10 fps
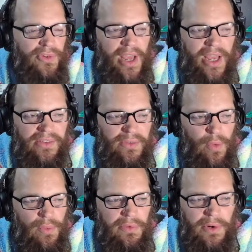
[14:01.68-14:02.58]
her eyes
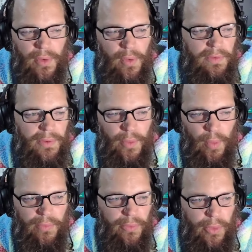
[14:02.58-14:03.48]
over and over and
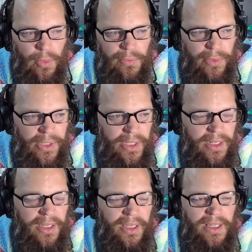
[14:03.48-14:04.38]
over and over again.
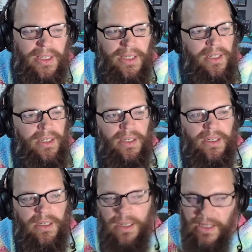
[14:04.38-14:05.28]

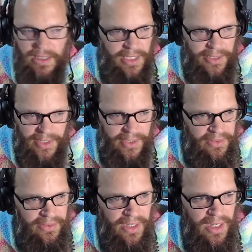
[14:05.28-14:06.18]

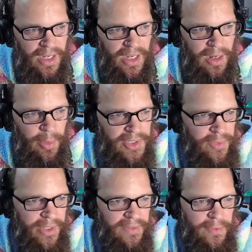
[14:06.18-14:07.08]
Hilarious. Um, what
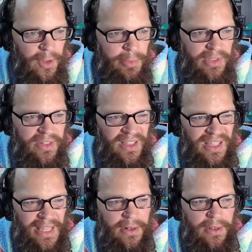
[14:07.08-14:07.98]
derailed it for him? He said a
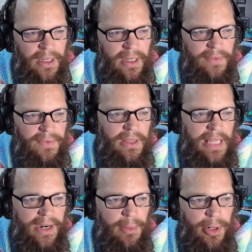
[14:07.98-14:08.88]
let um, the
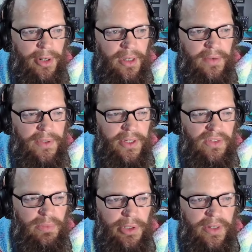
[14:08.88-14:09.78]
latter part of the
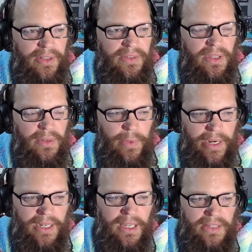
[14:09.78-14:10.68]
experience and they
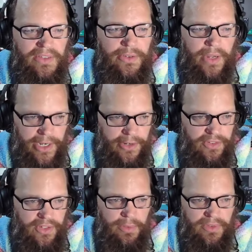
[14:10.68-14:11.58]
recognized that their
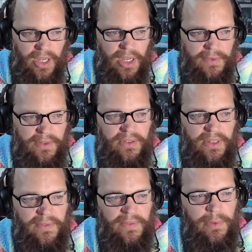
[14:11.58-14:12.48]
energy was off. He
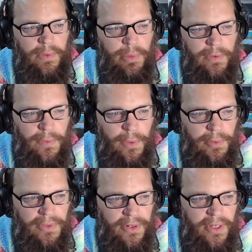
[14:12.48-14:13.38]
said if he would move forward
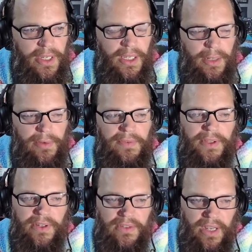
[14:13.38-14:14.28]
with her, he would
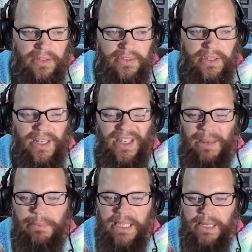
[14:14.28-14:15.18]
feel exhausted and
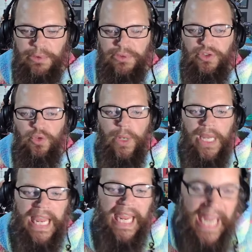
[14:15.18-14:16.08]
not be able to
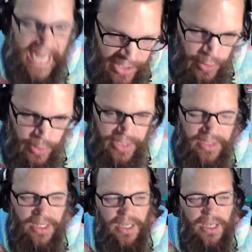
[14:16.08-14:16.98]
handle it